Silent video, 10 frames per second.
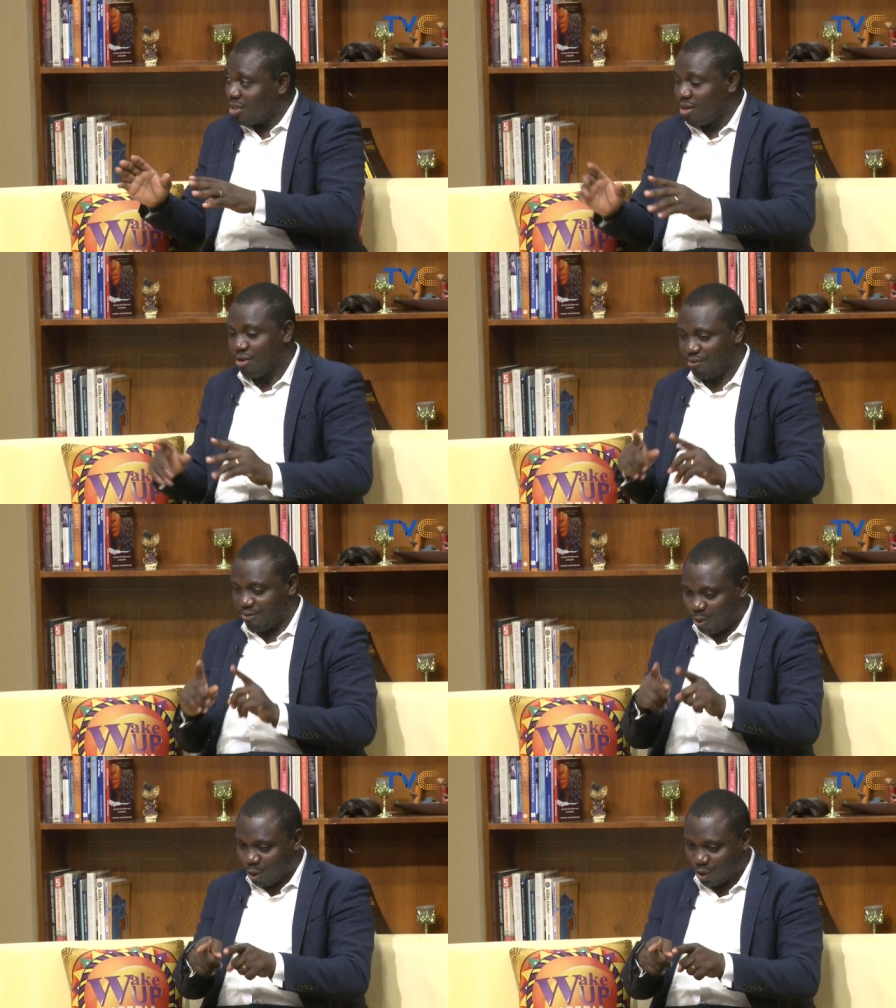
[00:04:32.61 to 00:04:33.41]
Mm-hmm.
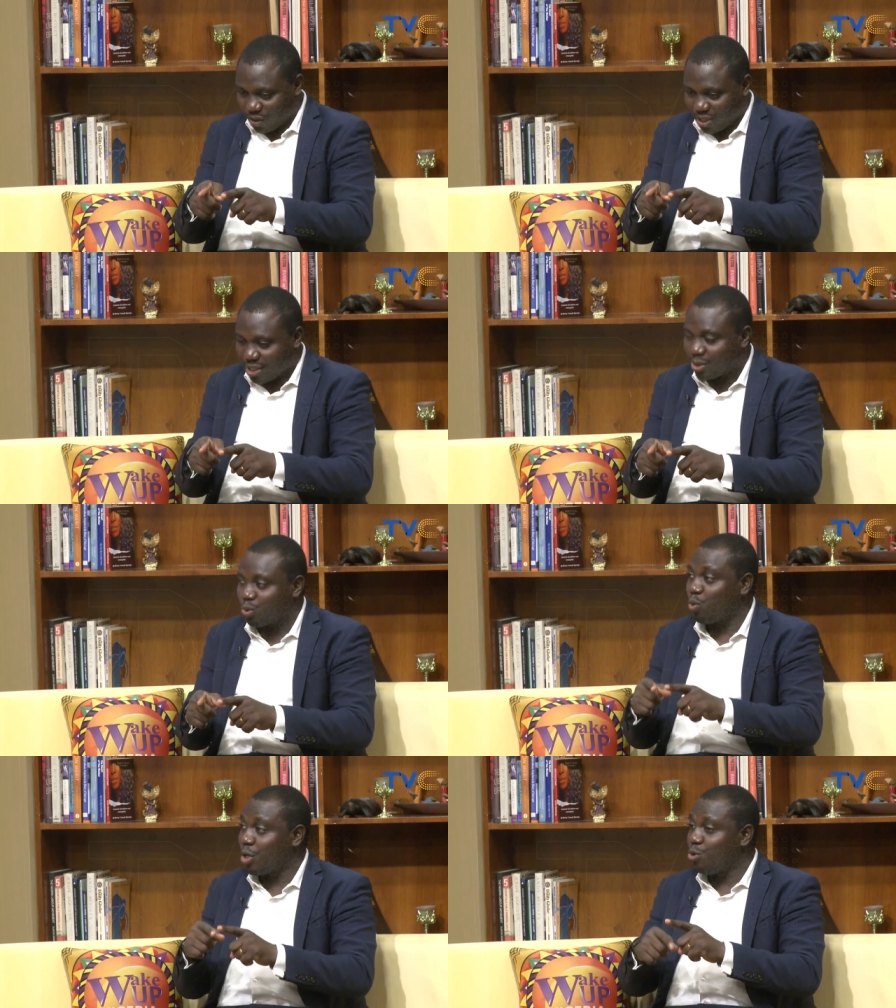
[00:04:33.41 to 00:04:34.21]
Focus on that.
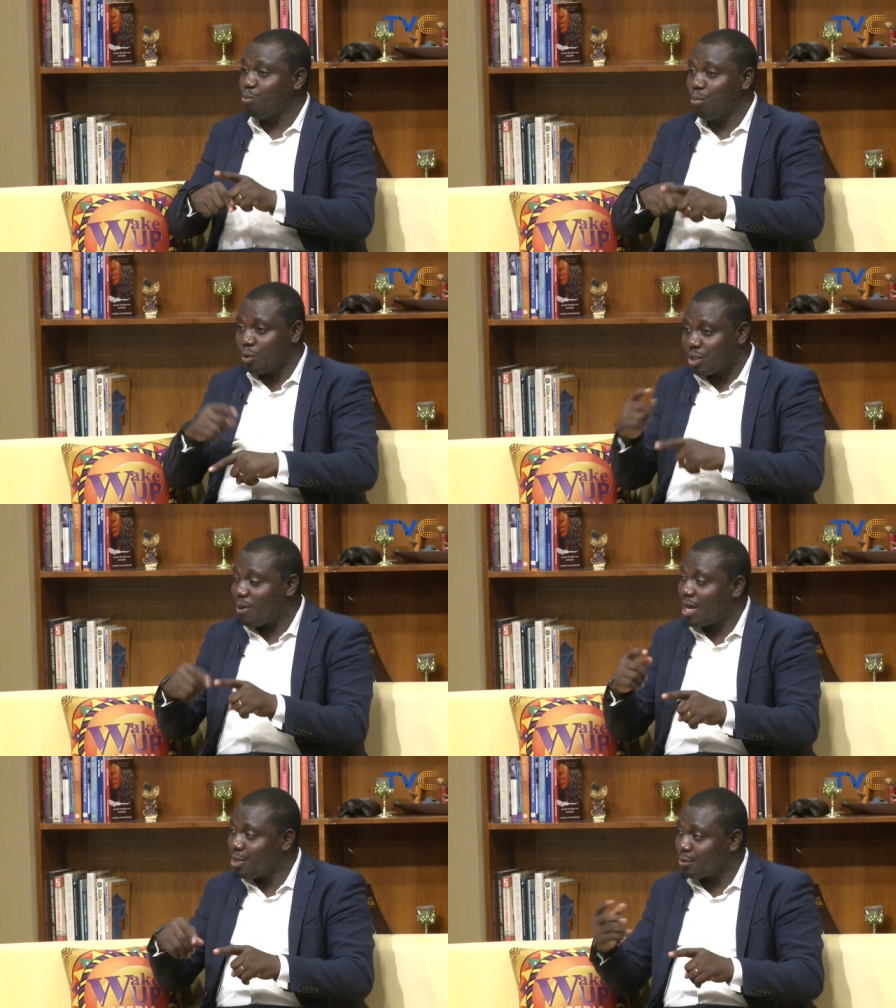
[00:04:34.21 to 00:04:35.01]
When you
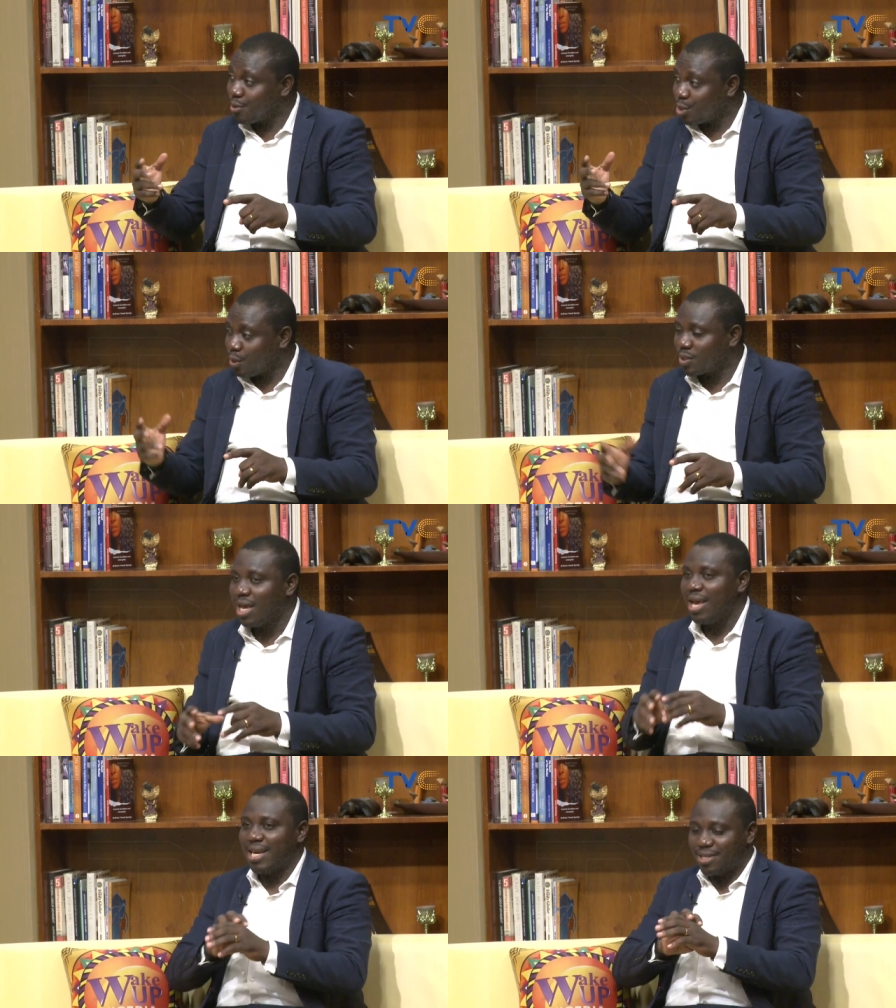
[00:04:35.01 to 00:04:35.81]
multiply your results
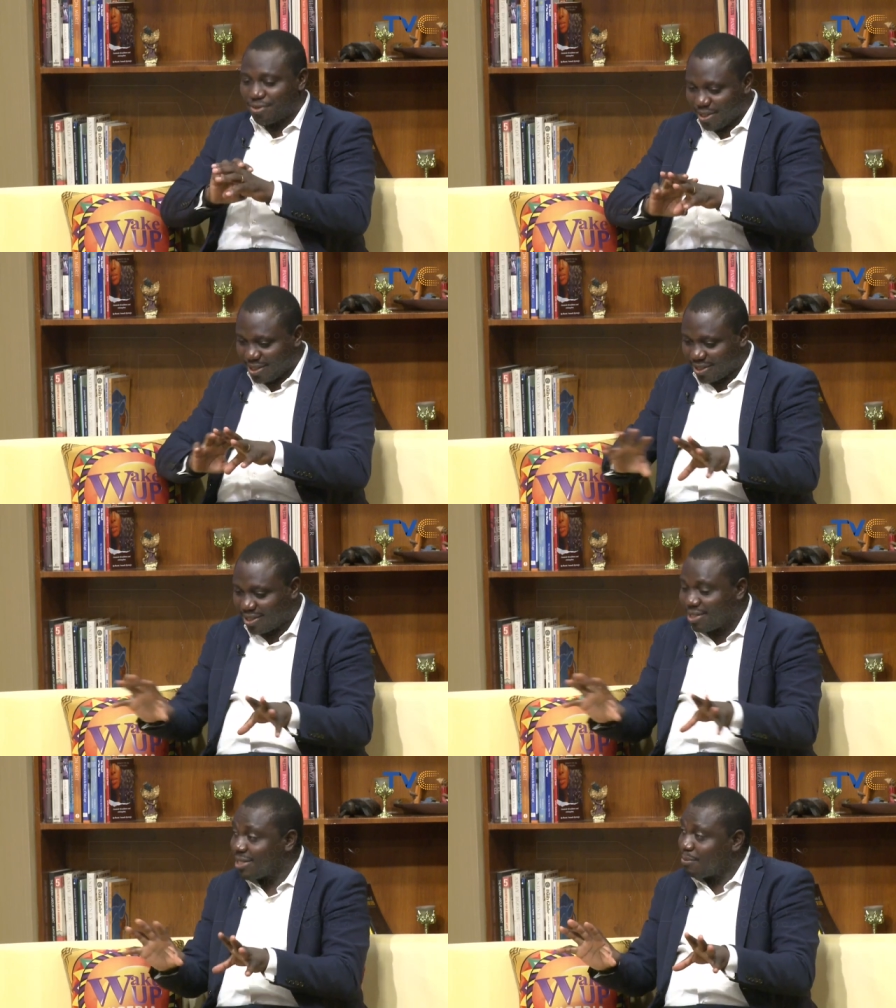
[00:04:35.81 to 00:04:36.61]
and create
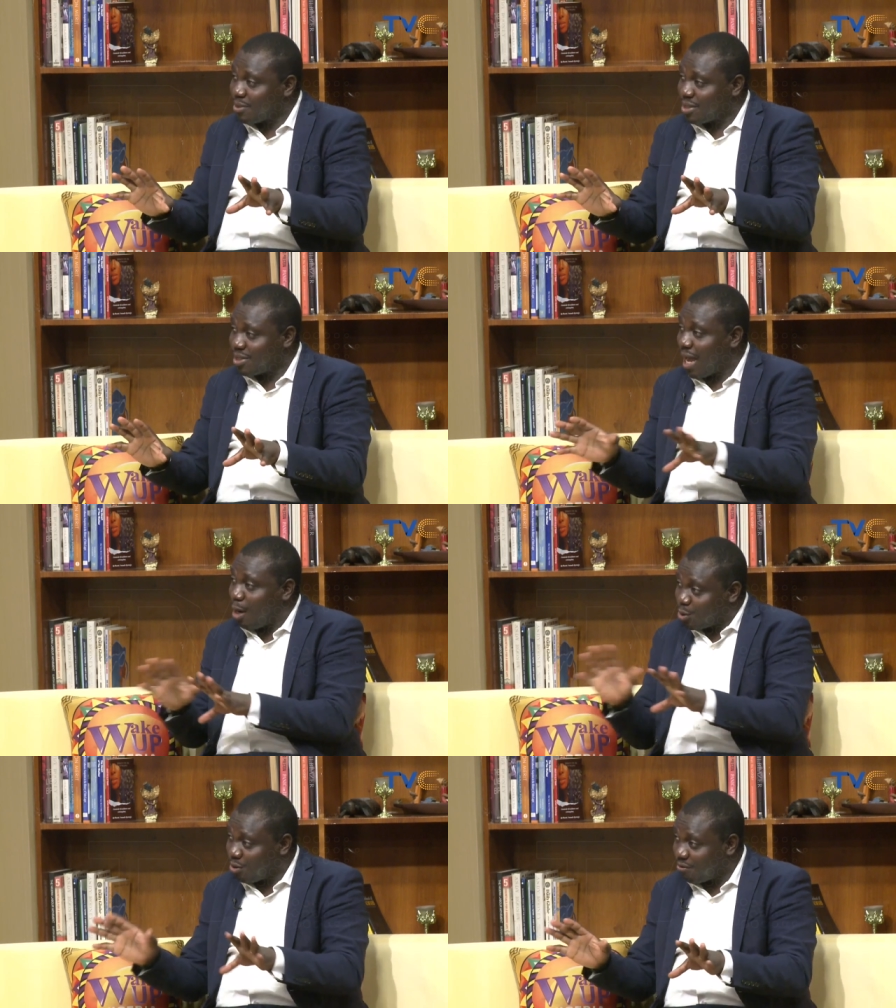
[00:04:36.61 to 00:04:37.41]
systems
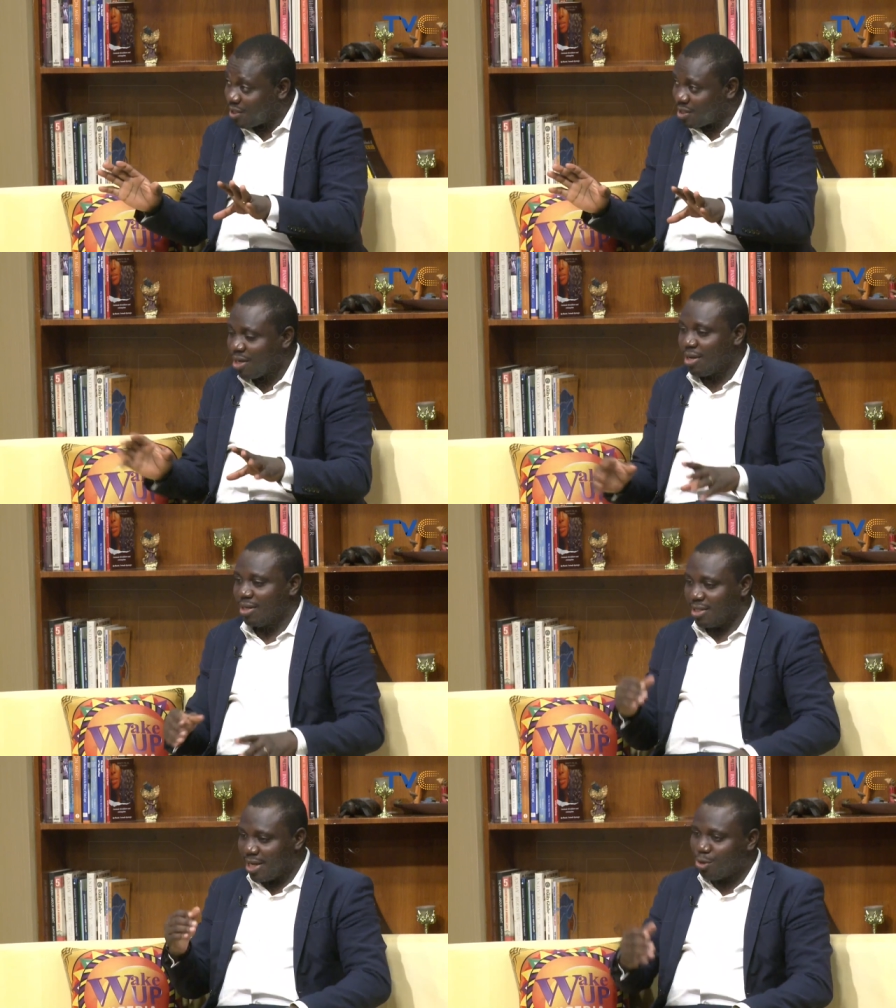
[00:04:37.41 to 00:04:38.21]
out of it,
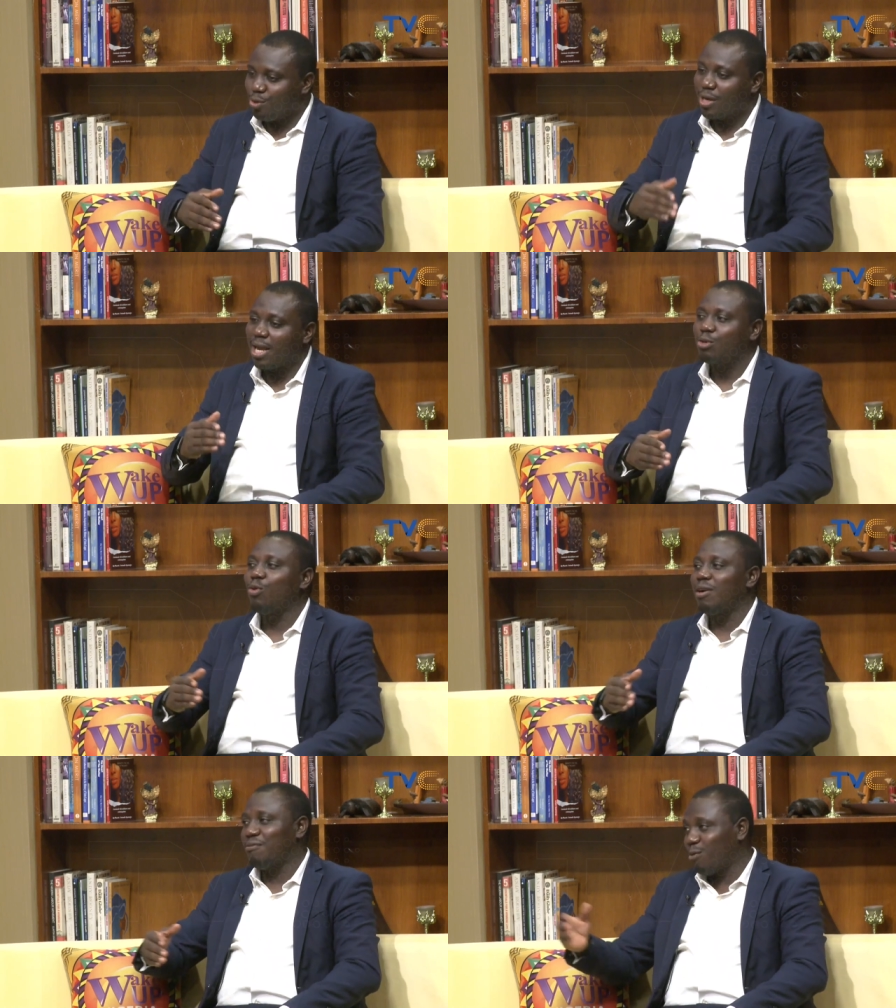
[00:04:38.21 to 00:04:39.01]
mm. then you can
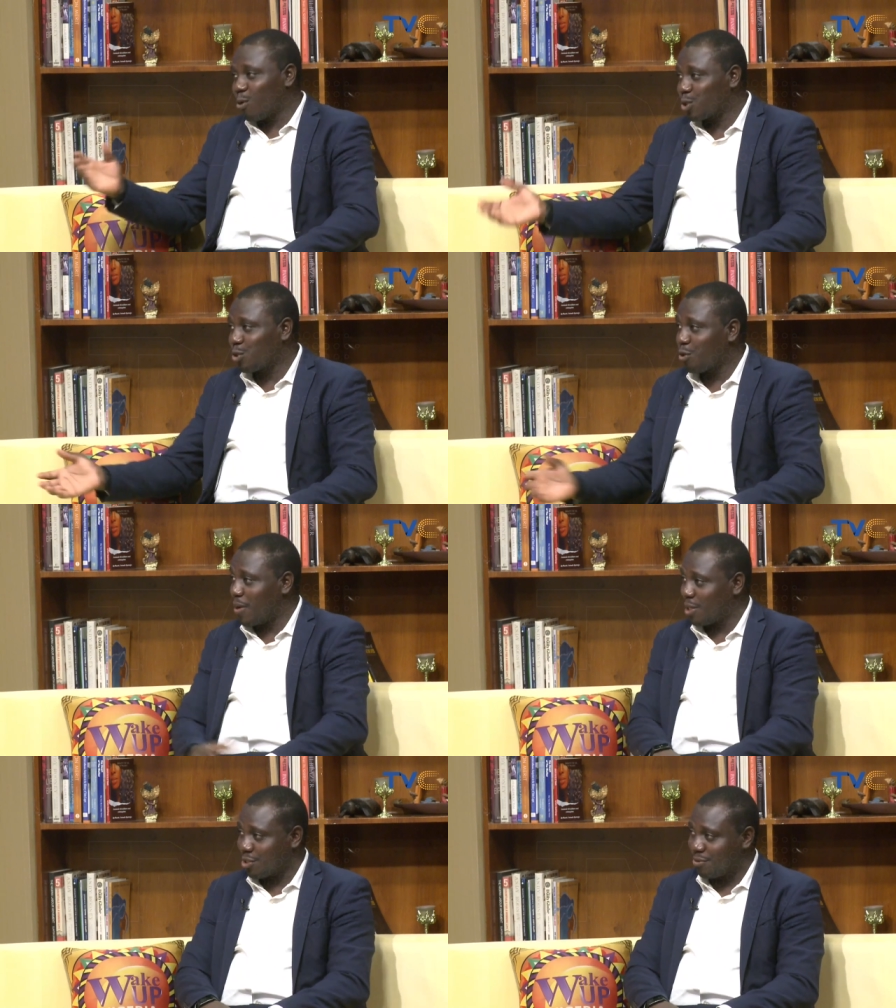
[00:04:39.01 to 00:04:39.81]
go and focus on your
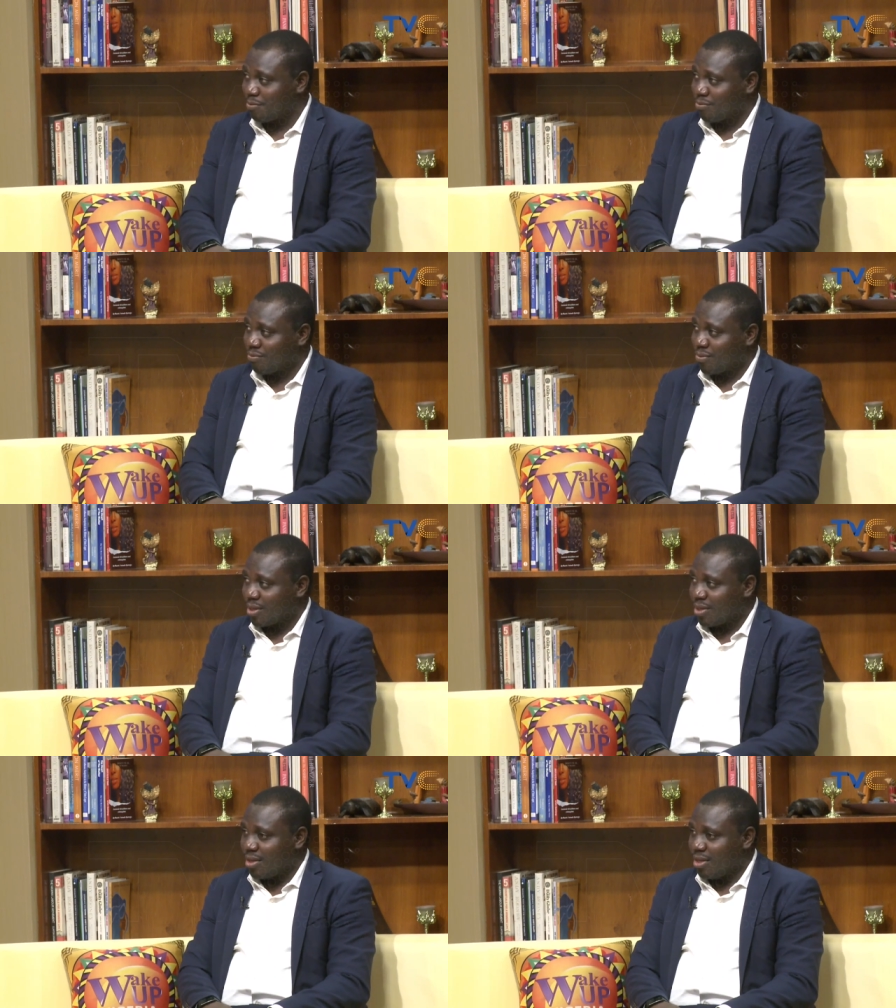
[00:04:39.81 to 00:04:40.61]
passion. Okay.